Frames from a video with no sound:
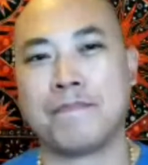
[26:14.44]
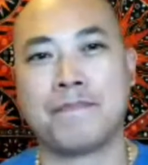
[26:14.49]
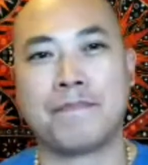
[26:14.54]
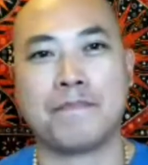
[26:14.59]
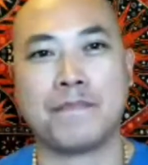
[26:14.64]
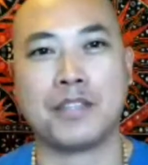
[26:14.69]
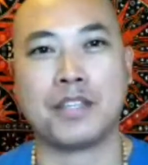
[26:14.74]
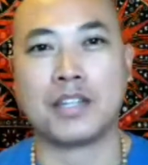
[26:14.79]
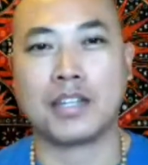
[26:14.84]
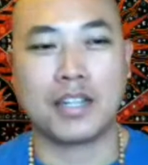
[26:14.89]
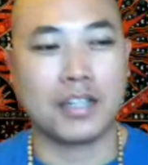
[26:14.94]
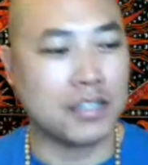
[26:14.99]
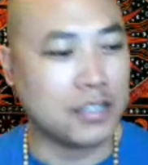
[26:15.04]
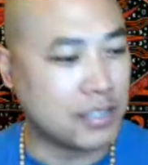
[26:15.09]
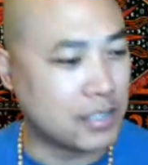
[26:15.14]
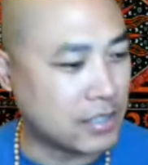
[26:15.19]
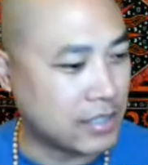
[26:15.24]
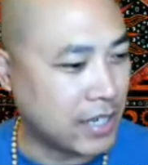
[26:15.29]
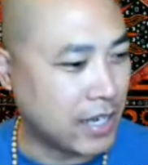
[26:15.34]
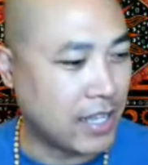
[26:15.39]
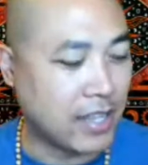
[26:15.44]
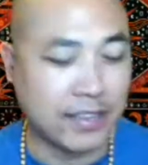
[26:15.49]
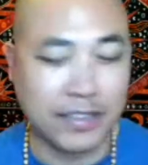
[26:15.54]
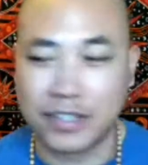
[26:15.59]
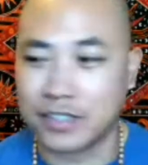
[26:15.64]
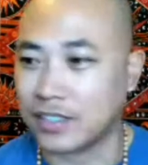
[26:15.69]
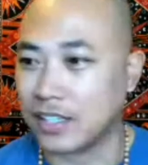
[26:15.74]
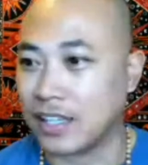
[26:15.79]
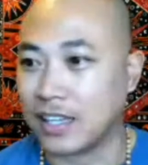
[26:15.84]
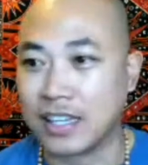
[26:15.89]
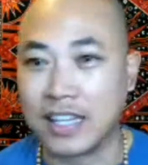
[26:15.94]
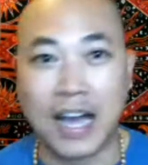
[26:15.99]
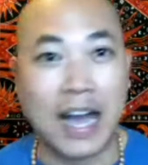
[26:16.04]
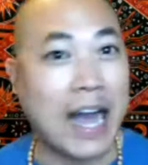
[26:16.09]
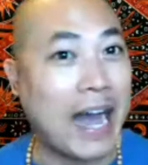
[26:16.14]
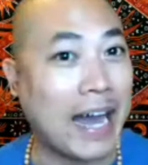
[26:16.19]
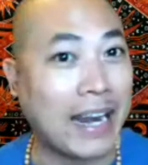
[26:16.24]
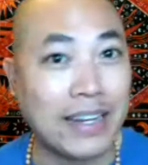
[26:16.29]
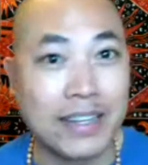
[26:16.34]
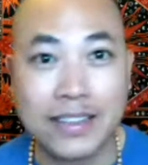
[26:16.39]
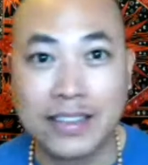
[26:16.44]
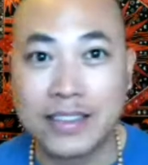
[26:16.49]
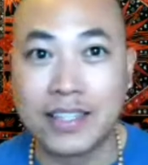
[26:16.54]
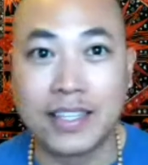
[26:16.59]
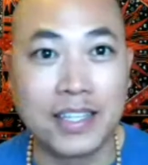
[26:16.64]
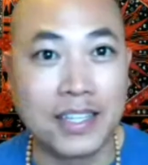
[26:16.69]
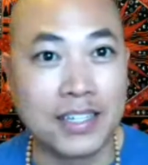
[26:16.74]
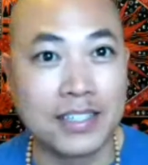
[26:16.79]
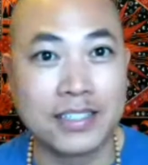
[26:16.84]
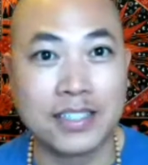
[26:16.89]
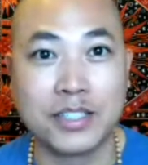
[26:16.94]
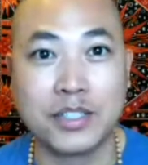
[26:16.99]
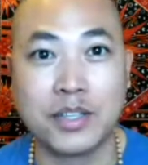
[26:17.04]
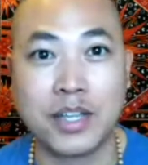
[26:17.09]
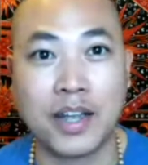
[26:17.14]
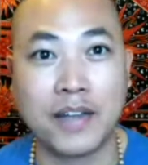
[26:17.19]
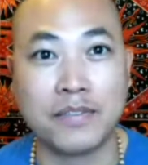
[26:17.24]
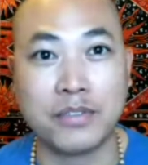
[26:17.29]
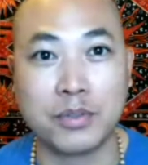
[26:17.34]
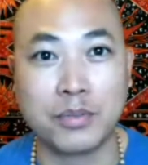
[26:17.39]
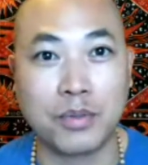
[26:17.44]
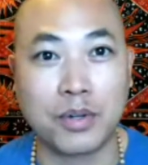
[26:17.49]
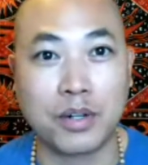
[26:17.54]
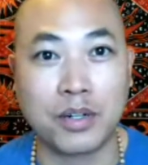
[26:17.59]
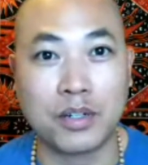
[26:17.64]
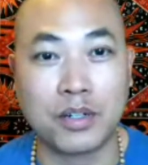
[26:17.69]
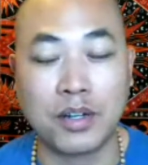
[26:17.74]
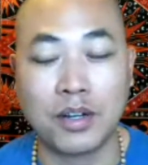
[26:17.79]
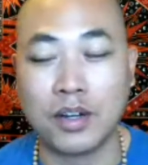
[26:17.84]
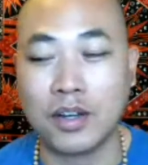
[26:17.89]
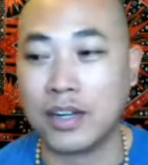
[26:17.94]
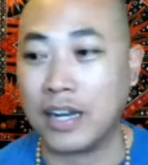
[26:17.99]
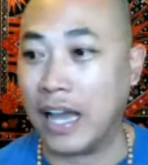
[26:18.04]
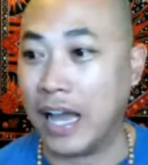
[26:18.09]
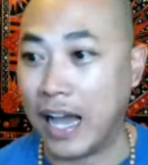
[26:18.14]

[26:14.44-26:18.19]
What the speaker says: You're going to understand that there's a lot of things that you have to work on.